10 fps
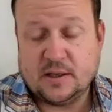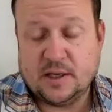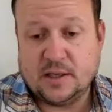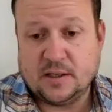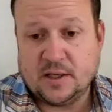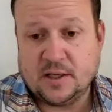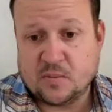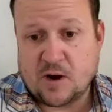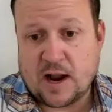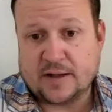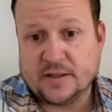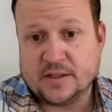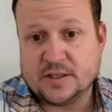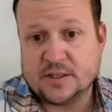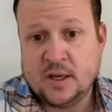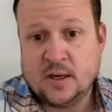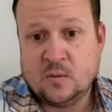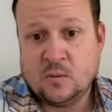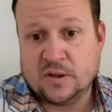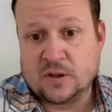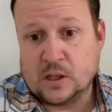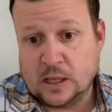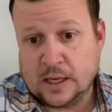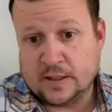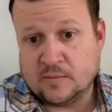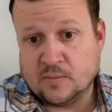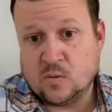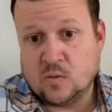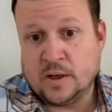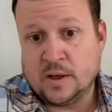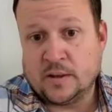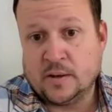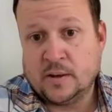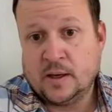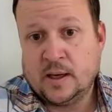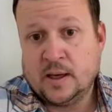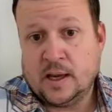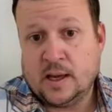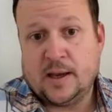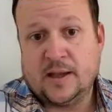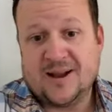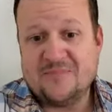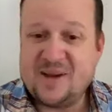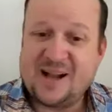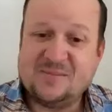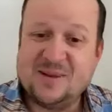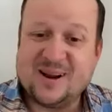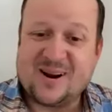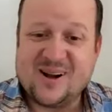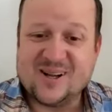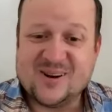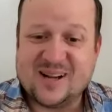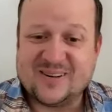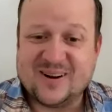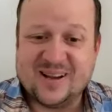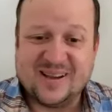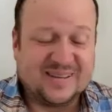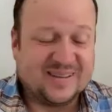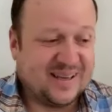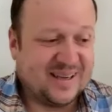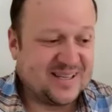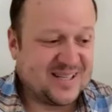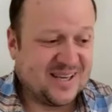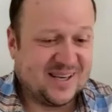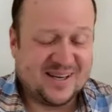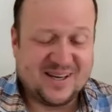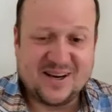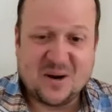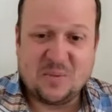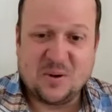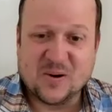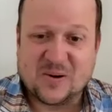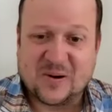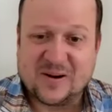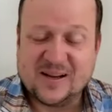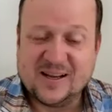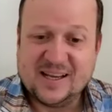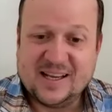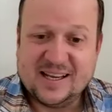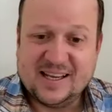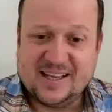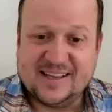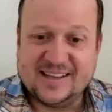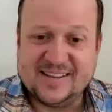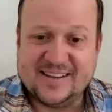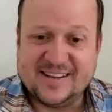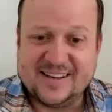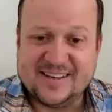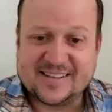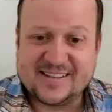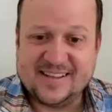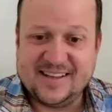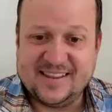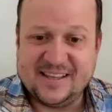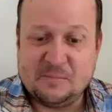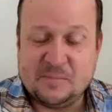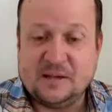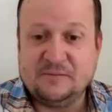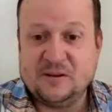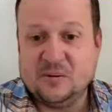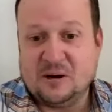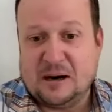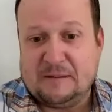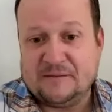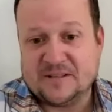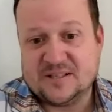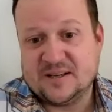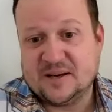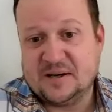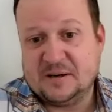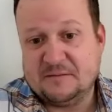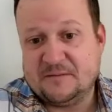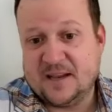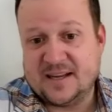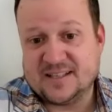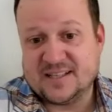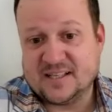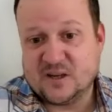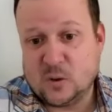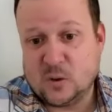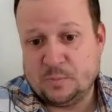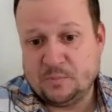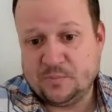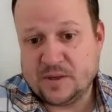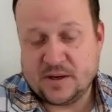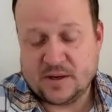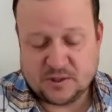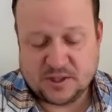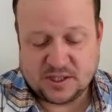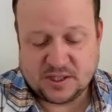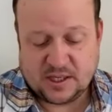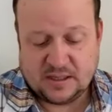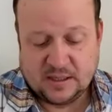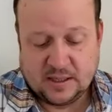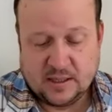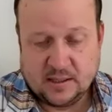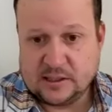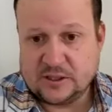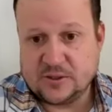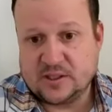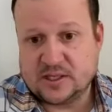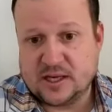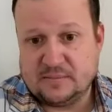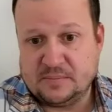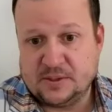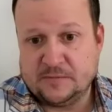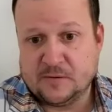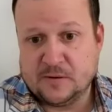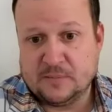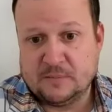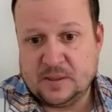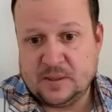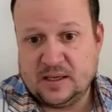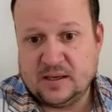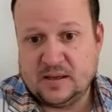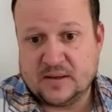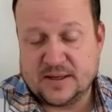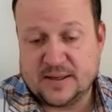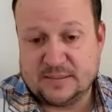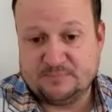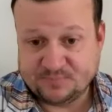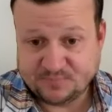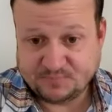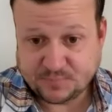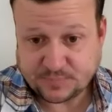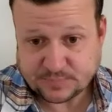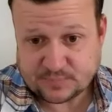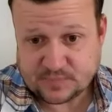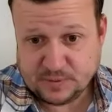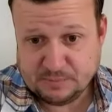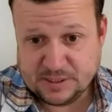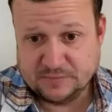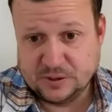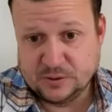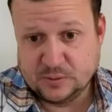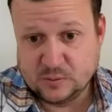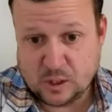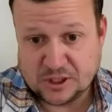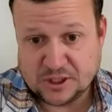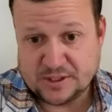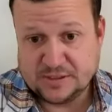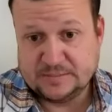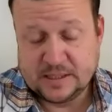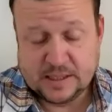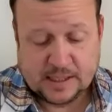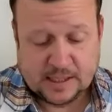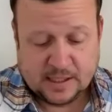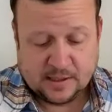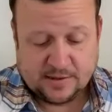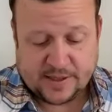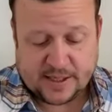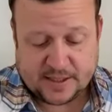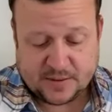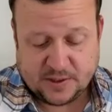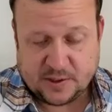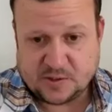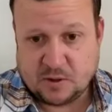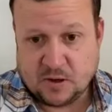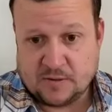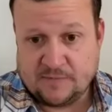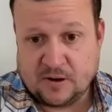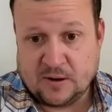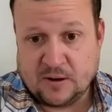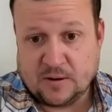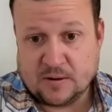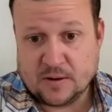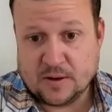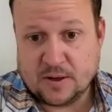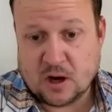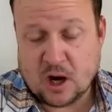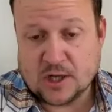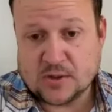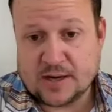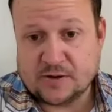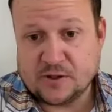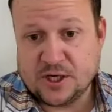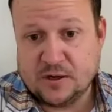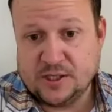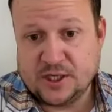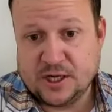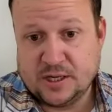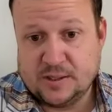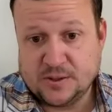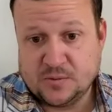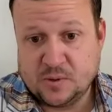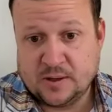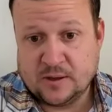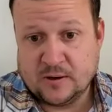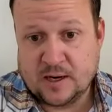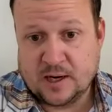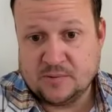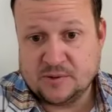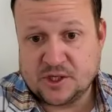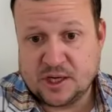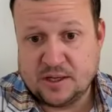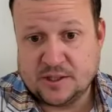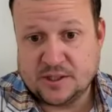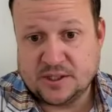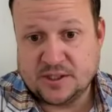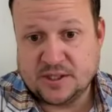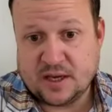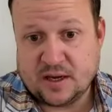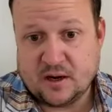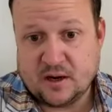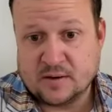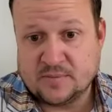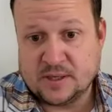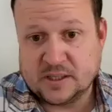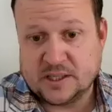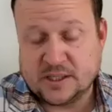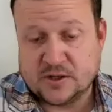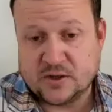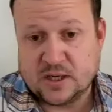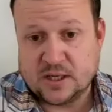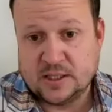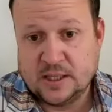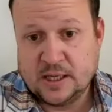into practice with client number one, and I'm back to being a contractor again as a partner in the Bellevue office of NSS Home, which is a luxury design build firm in Bellevue, Washington. That is part of our Contractor Charity Challenge, where I was challenged to take $100 in a truck